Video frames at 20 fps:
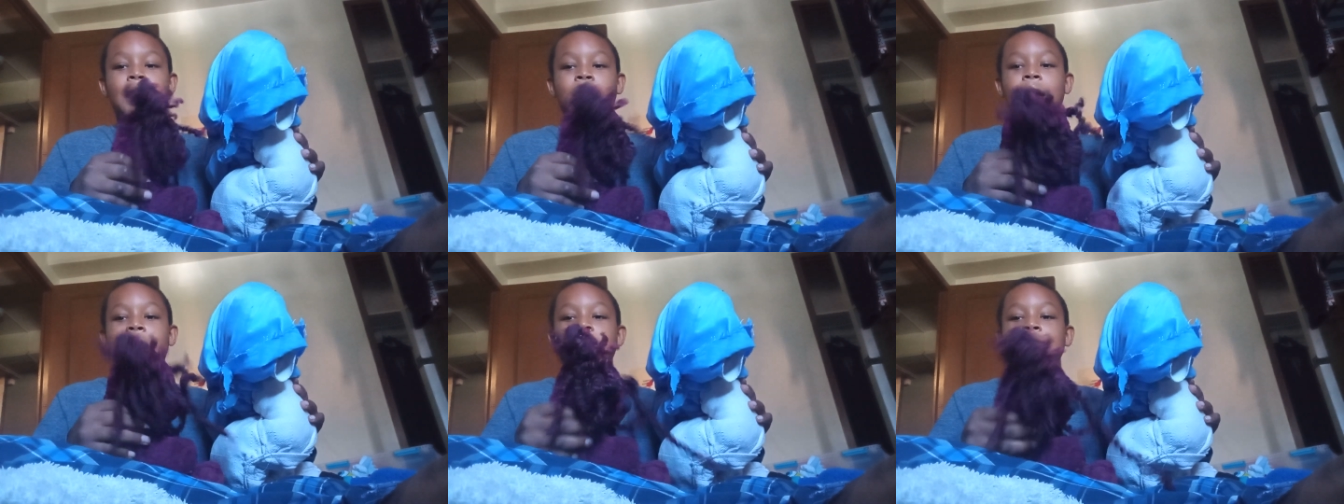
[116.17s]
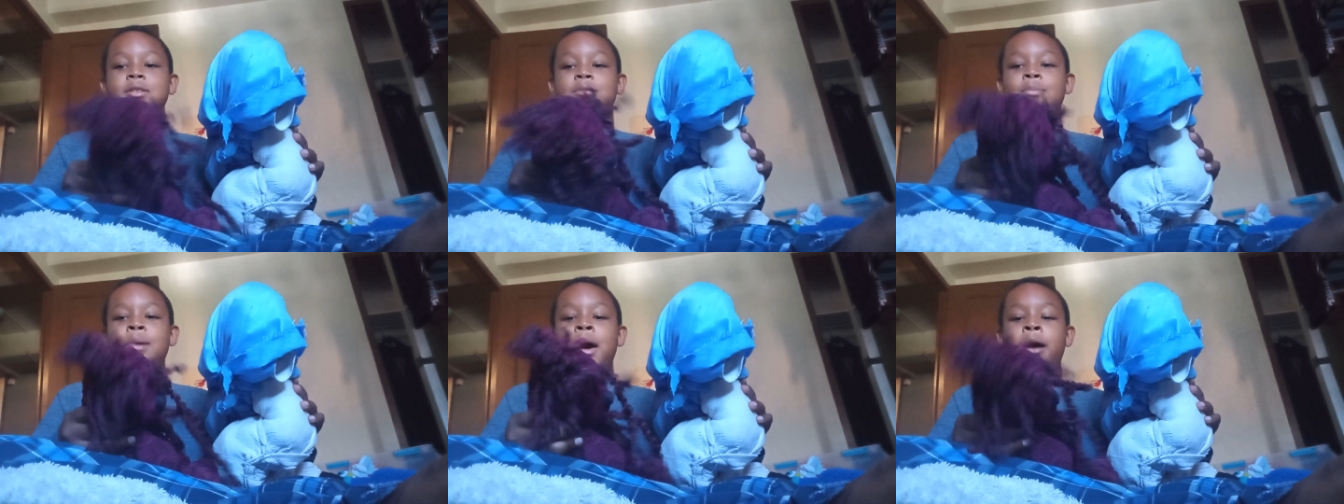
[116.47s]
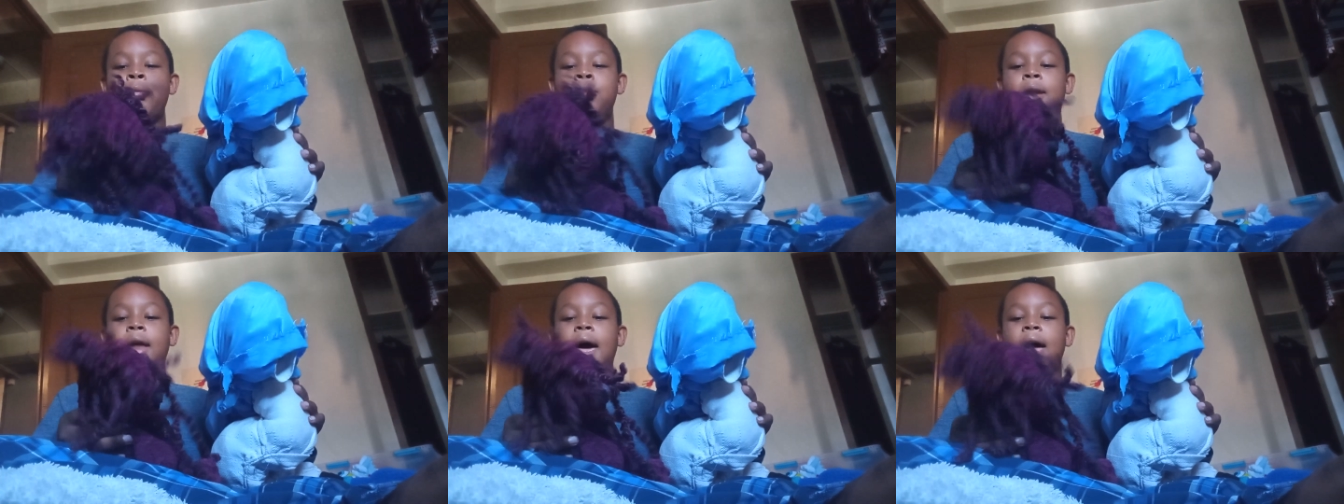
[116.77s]
I was mad
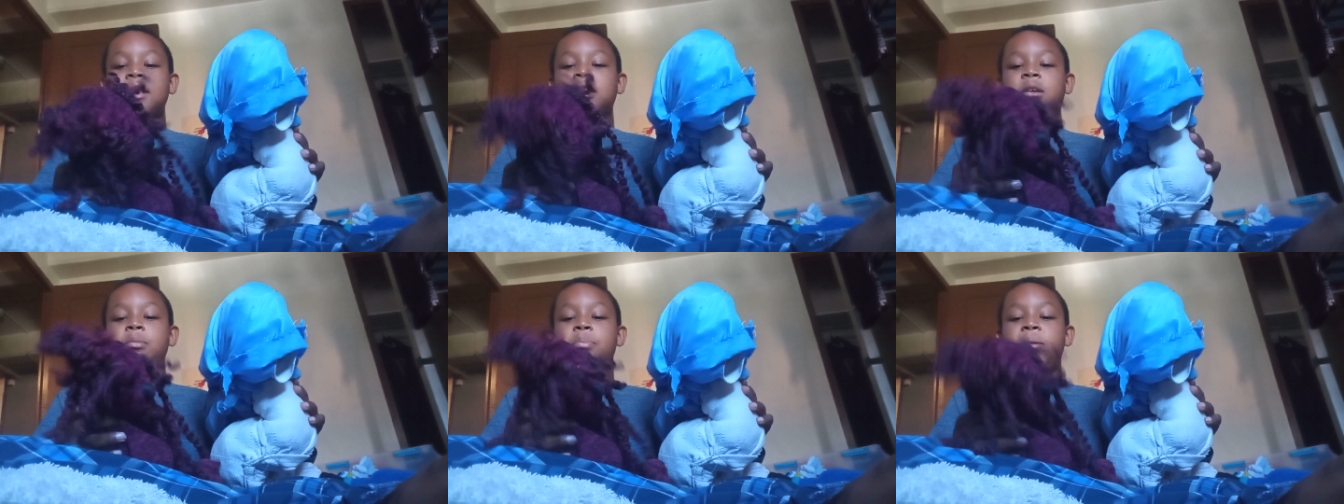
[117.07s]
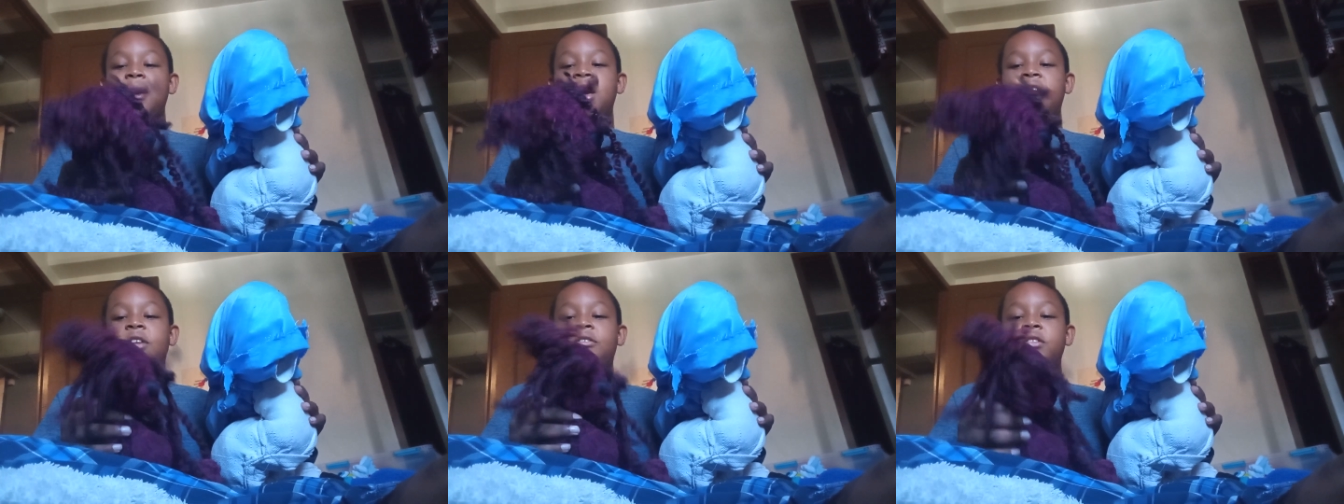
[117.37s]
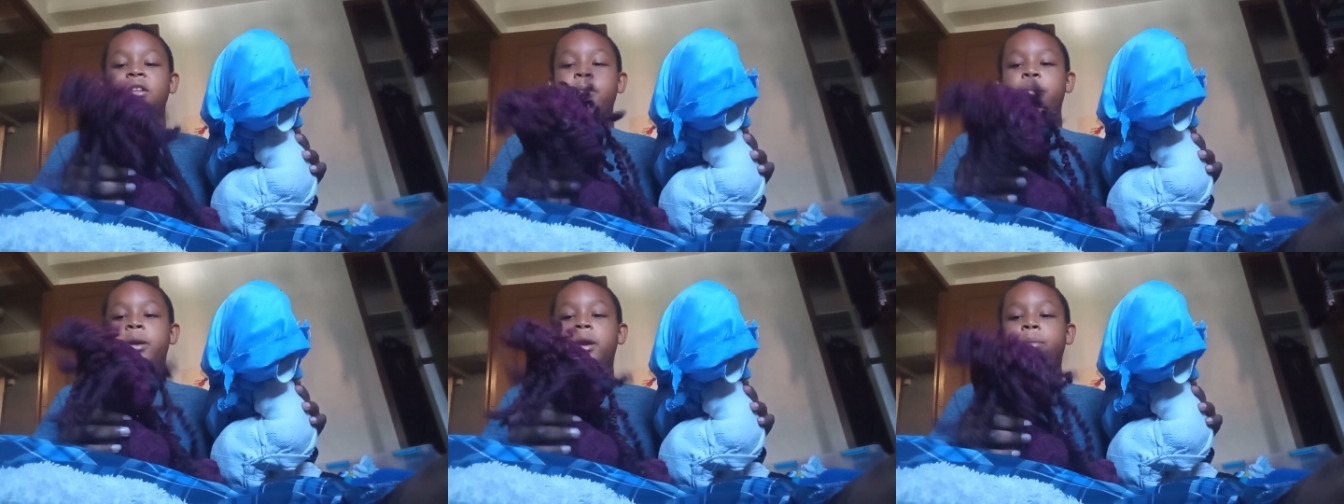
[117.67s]
when I had to pay off
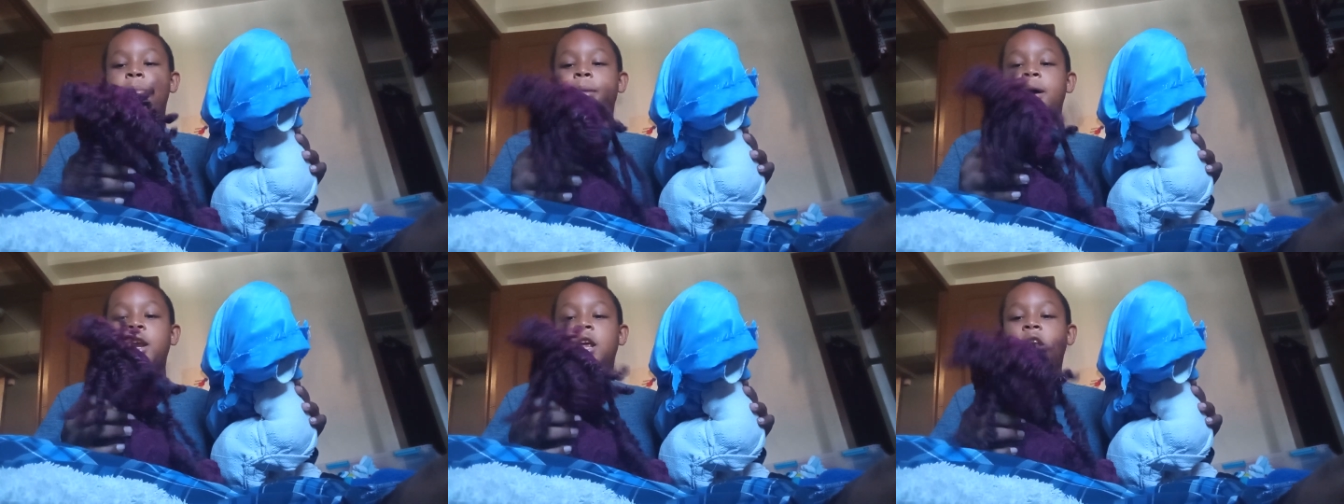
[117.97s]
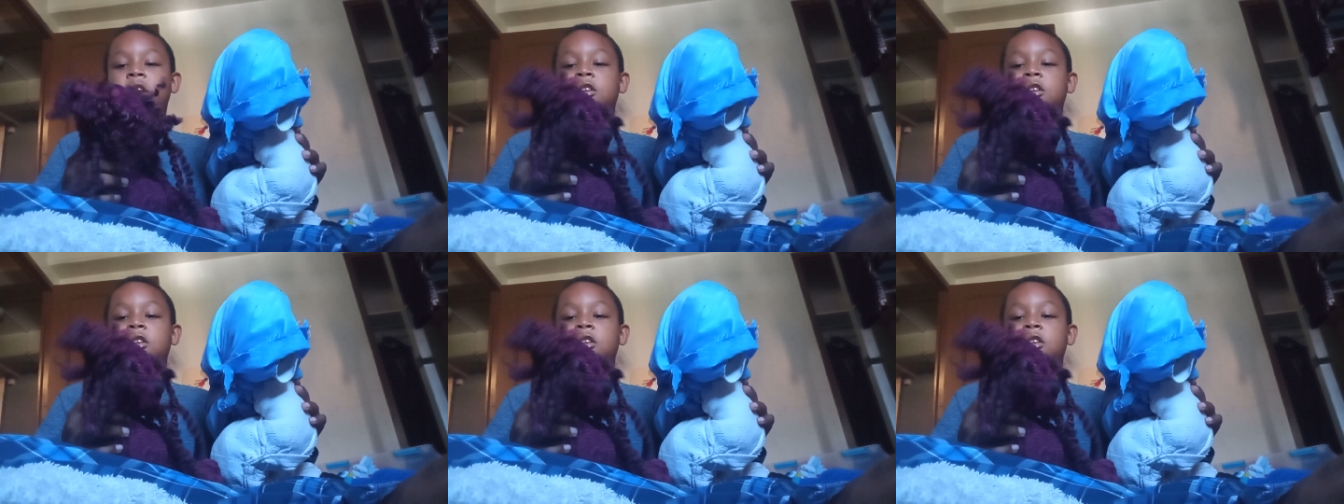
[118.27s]
some of the money